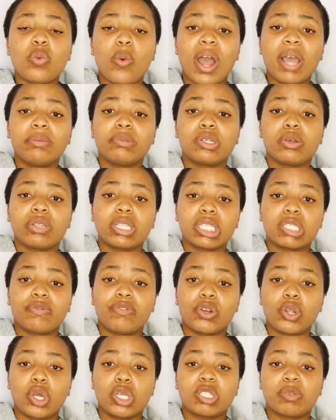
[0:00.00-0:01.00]
why I'm doing this
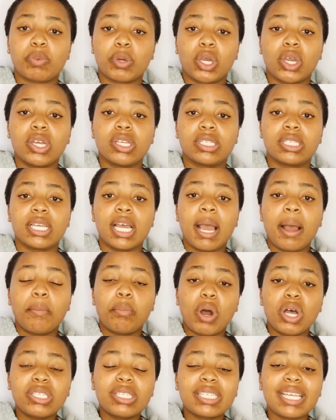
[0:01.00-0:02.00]
video is because
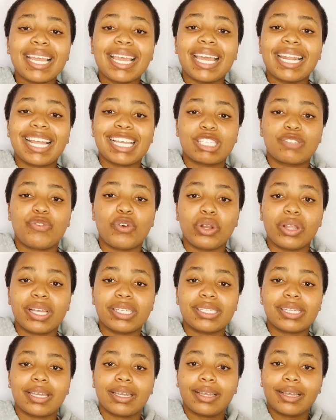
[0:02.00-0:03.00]
masking and
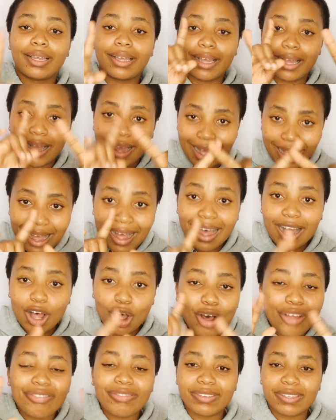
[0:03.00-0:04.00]
exfoliating are
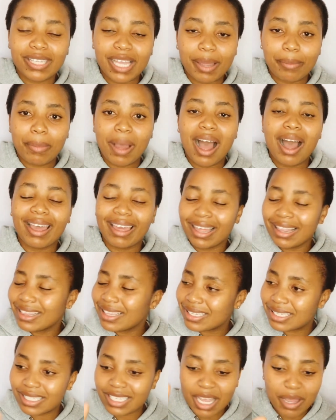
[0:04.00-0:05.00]
on the same, are in
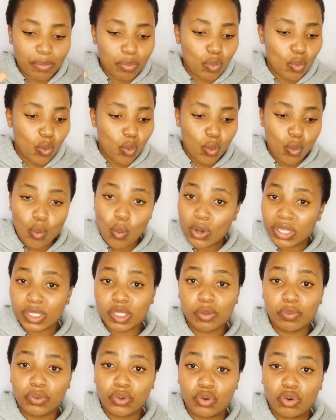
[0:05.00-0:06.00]
the same
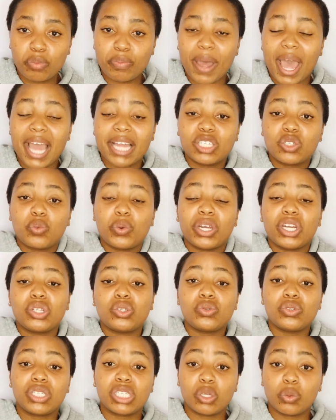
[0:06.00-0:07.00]
WhatsApp group, and we
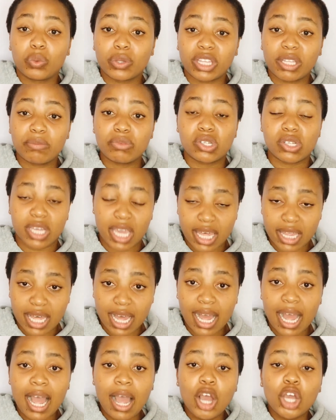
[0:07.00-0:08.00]
need to deal with them
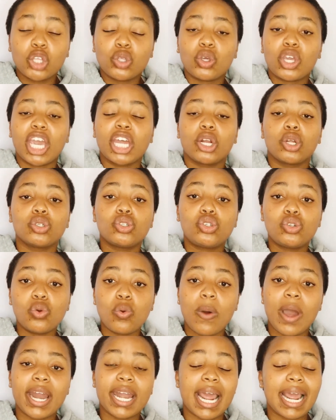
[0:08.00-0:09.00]
together. You cannot do
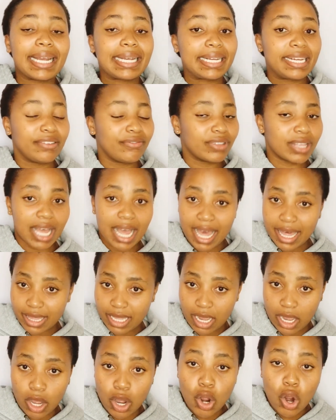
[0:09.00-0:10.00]
one and leave the
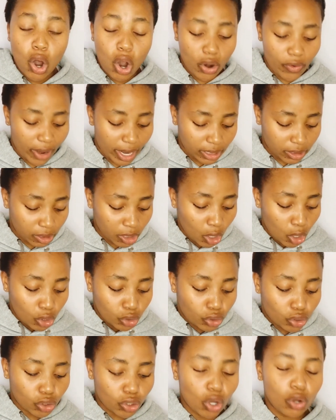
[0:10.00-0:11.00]
other. All right.
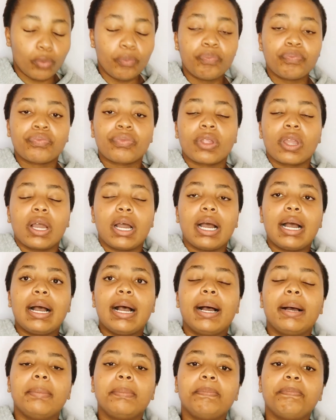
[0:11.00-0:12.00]
So,
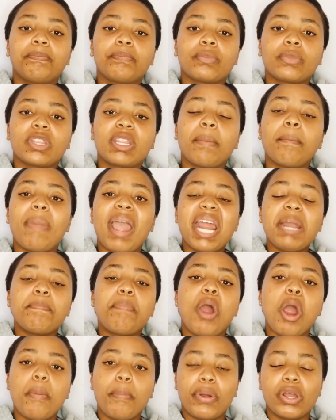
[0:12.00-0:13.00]
the main
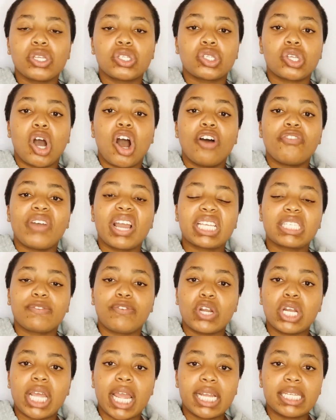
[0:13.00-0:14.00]
purpose of
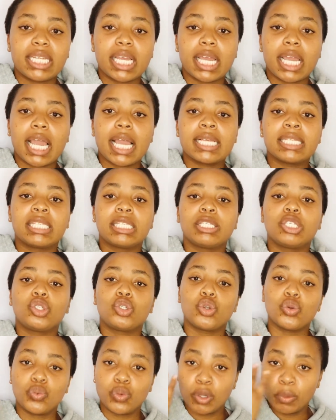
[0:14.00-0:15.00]
exfoliating is
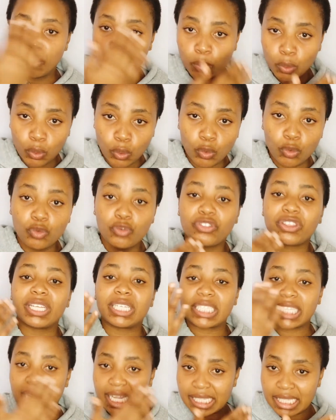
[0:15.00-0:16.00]
to remove the
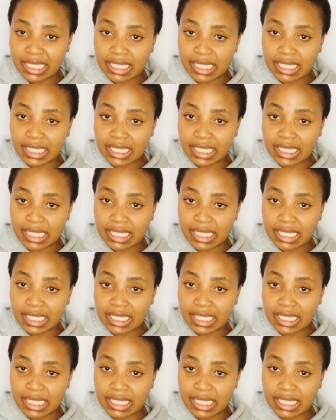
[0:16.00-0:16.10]
dead